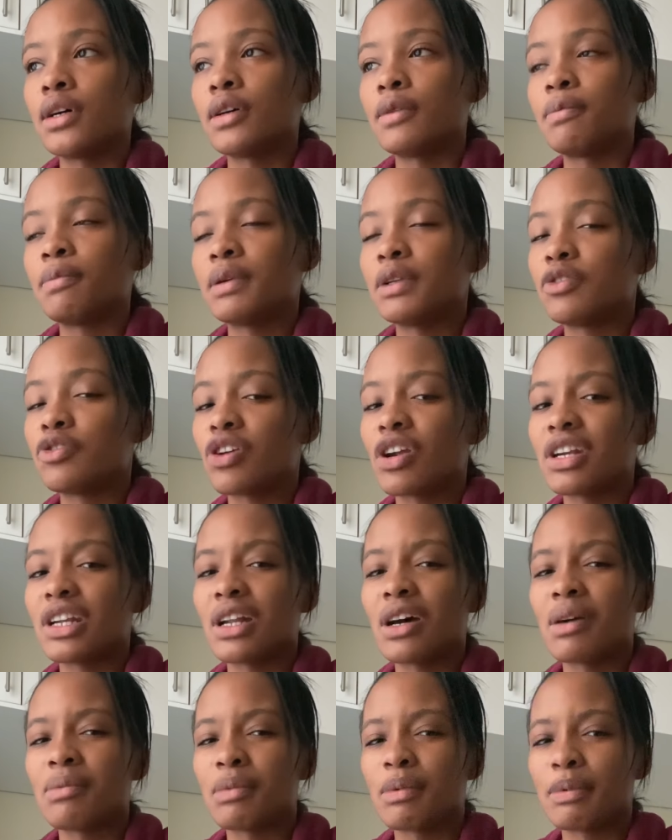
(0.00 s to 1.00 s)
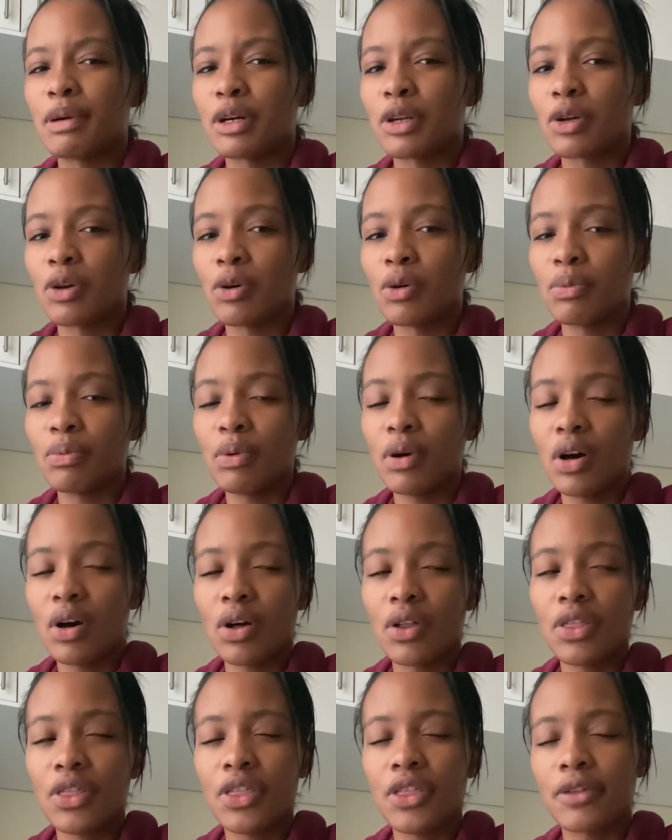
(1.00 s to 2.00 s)
But right now I'm about to go
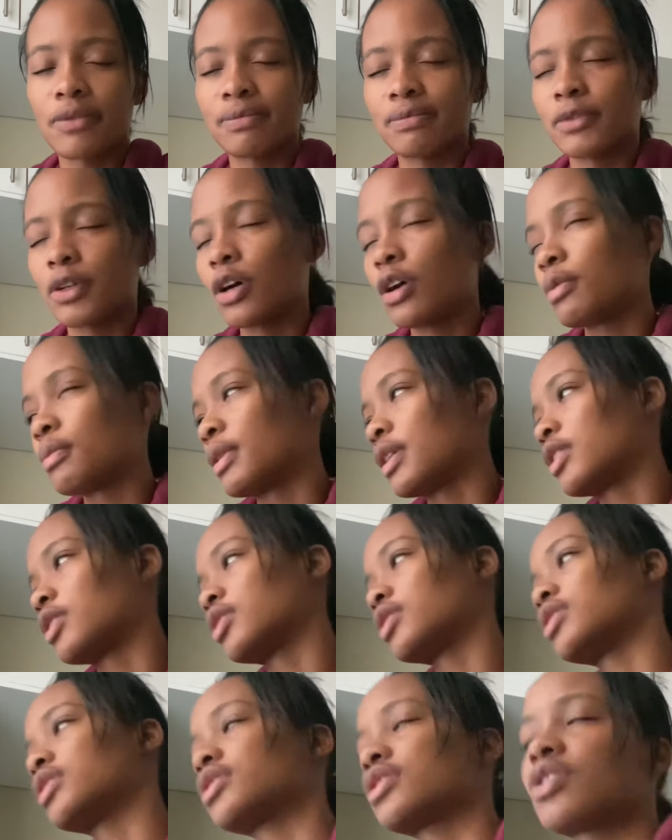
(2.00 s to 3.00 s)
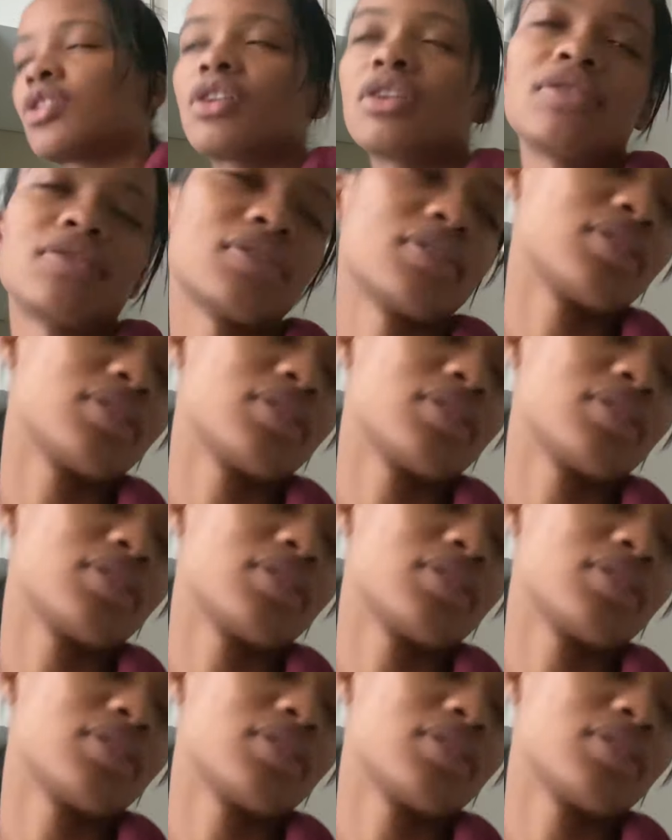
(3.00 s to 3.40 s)
bath. Oh my goodness, I can't even